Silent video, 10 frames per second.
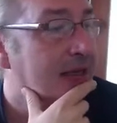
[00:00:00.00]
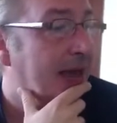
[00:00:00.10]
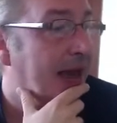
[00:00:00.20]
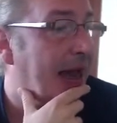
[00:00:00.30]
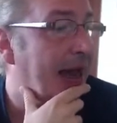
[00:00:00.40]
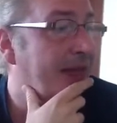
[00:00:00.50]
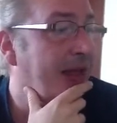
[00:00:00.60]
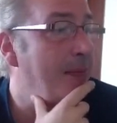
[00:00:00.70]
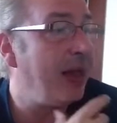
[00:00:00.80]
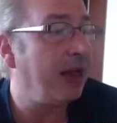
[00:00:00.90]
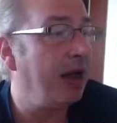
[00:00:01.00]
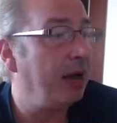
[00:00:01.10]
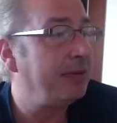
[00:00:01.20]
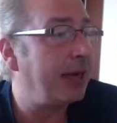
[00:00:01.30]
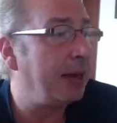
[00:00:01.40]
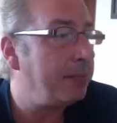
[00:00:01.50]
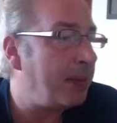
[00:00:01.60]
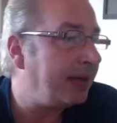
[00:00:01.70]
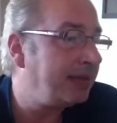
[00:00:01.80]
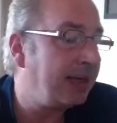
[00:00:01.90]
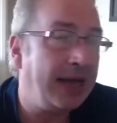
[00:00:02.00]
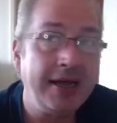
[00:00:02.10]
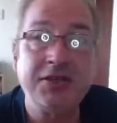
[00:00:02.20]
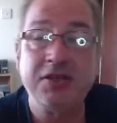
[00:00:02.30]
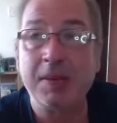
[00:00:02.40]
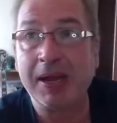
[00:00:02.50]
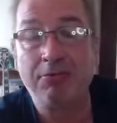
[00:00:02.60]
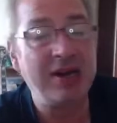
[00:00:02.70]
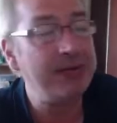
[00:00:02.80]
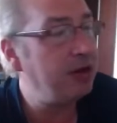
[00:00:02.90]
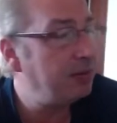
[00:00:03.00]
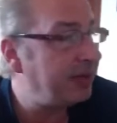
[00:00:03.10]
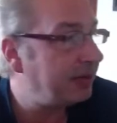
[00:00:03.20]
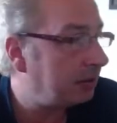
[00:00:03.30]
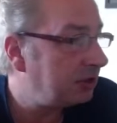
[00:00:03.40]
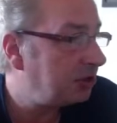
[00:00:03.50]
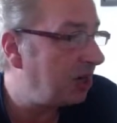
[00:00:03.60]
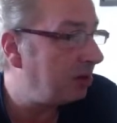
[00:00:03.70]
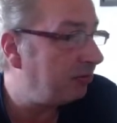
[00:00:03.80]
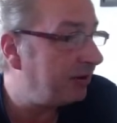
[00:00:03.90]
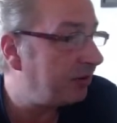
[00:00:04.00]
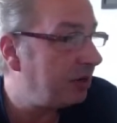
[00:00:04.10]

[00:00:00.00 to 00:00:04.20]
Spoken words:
and they make they make delays and they make reverbs. There's our shimmer reverb,